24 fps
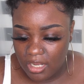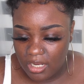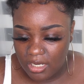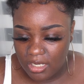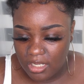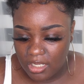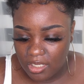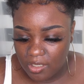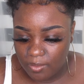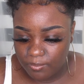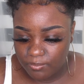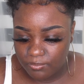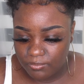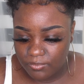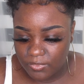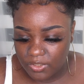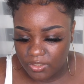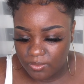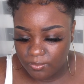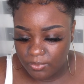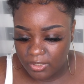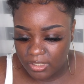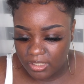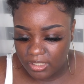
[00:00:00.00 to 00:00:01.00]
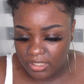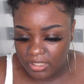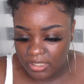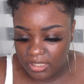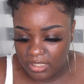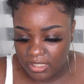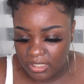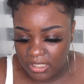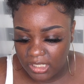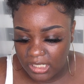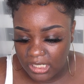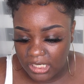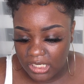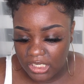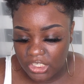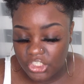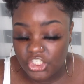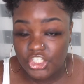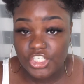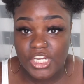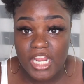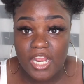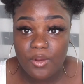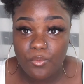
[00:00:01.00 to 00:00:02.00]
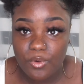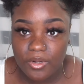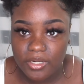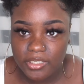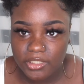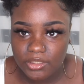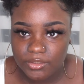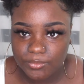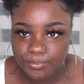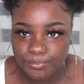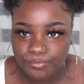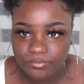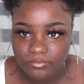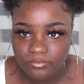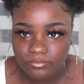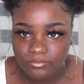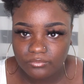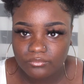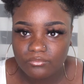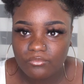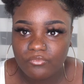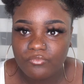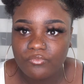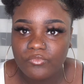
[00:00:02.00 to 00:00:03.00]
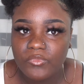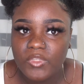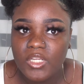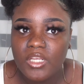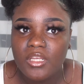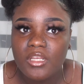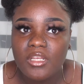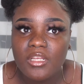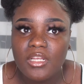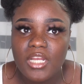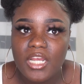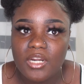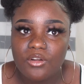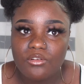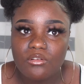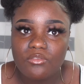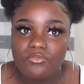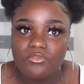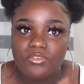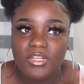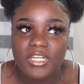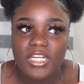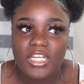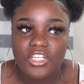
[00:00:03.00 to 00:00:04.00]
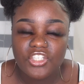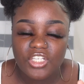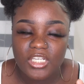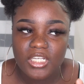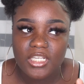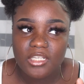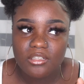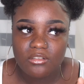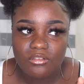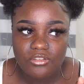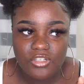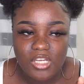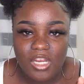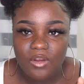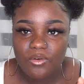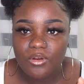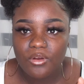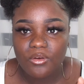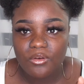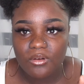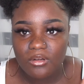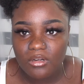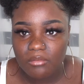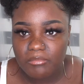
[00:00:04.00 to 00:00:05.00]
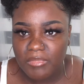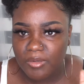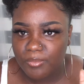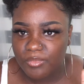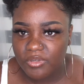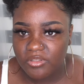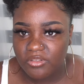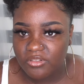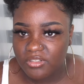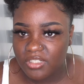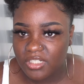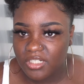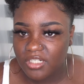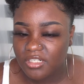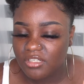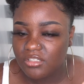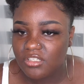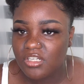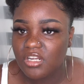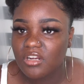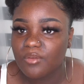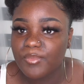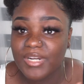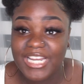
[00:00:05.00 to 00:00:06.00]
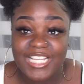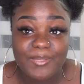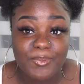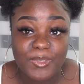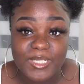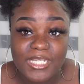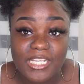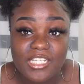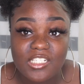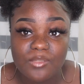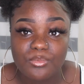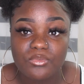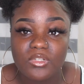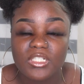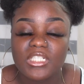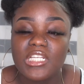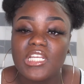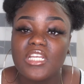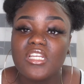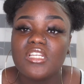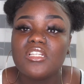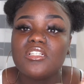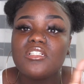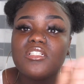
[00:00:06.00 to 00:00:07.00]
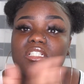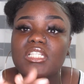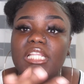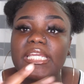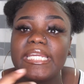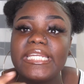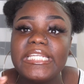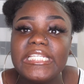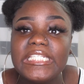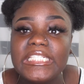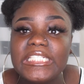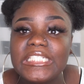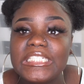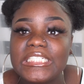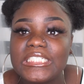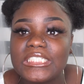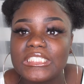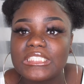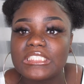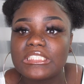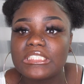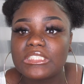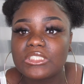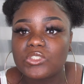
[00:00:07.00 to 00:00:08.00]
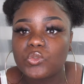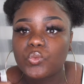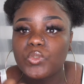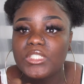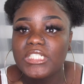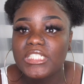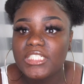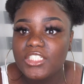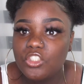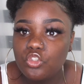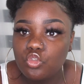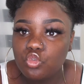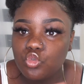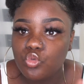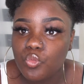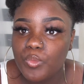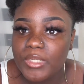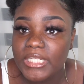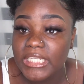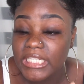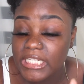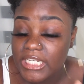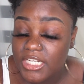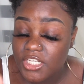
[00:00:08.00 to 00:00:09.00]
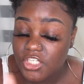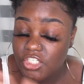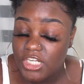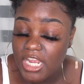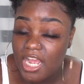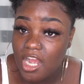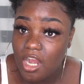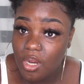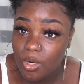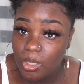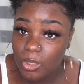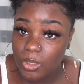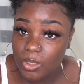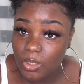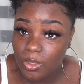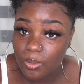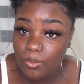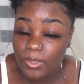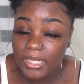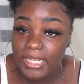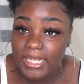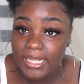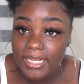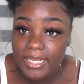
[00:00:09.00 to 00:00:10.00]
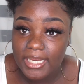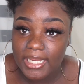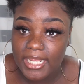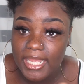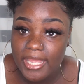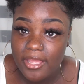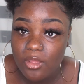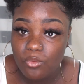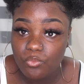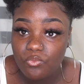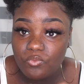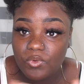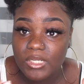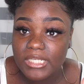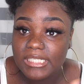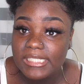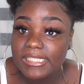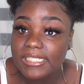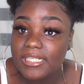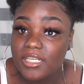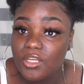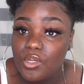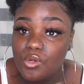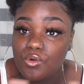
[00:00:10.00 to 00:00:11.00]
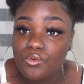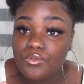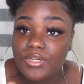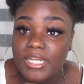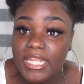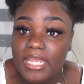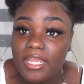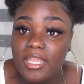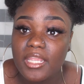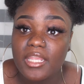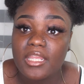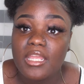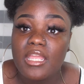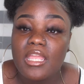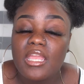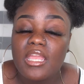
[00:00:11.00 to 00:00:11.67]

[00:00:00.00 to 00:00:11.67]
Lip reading: comes with showering. I don't know if you can actually hear the shower going on. My brother's taking a shower, but that's besides the point. Ladies, we need to be showering every single day.